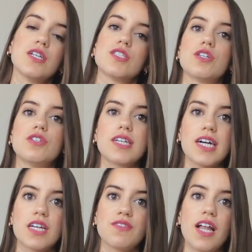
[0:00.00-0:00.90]
so you
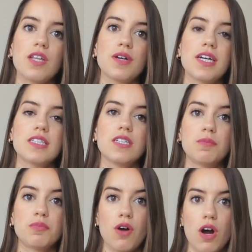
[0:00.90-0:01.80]
can evaluate their
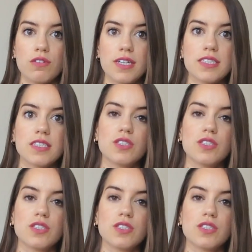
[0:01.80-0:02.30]
progress.